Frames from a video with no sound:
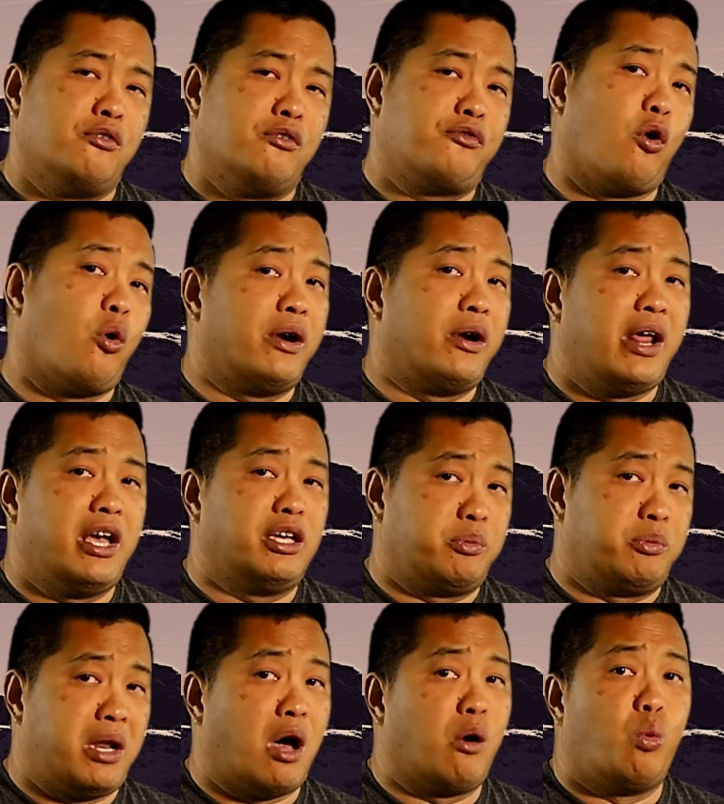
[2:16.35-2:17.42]
4
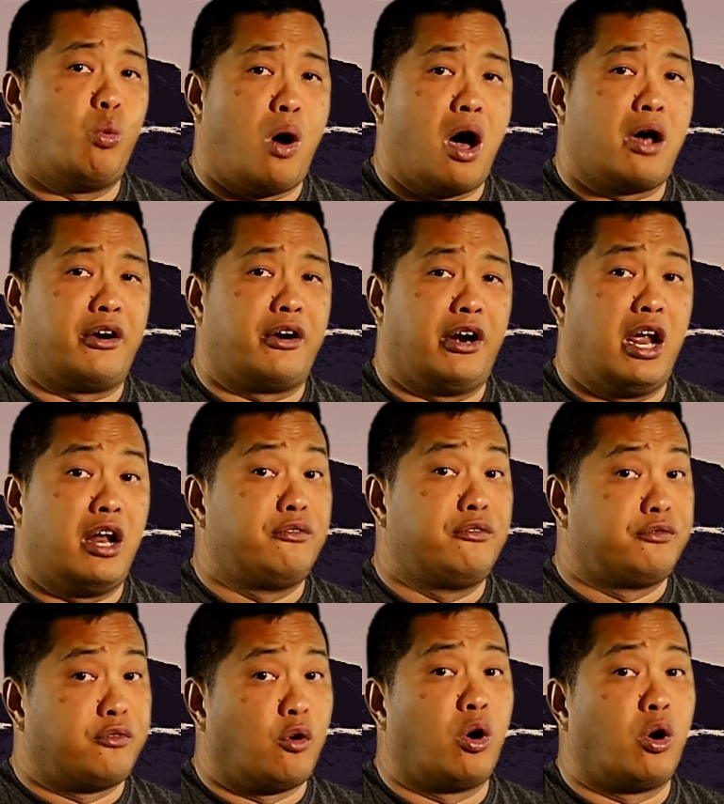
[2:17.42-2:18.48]
days without water,
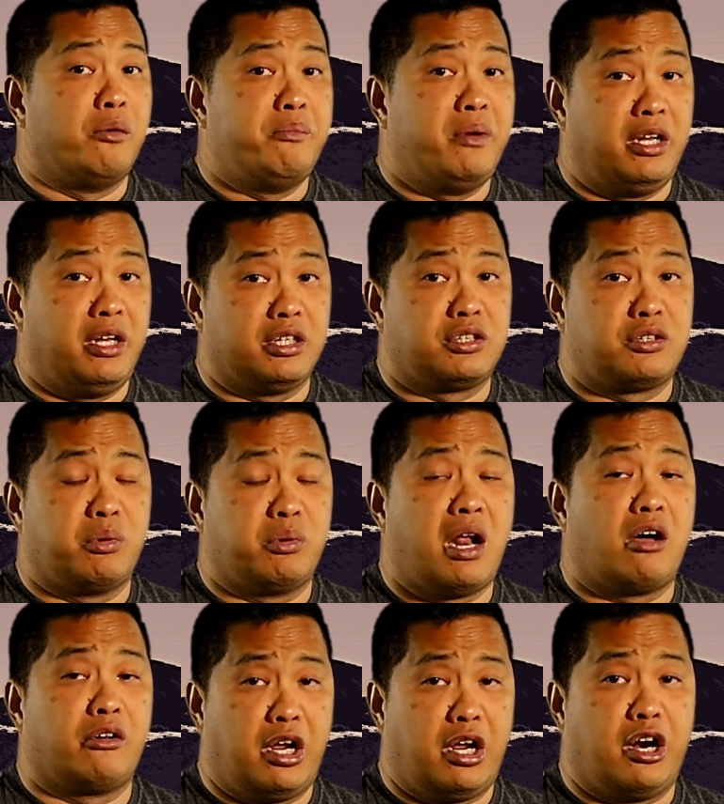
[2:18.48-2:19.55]
and 4 minutes
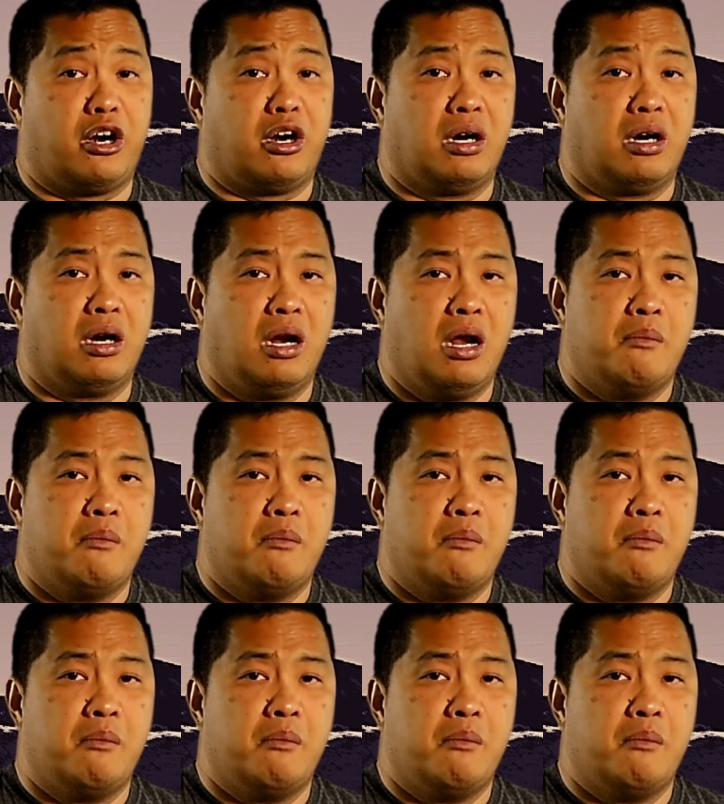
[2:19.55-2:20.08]
without air,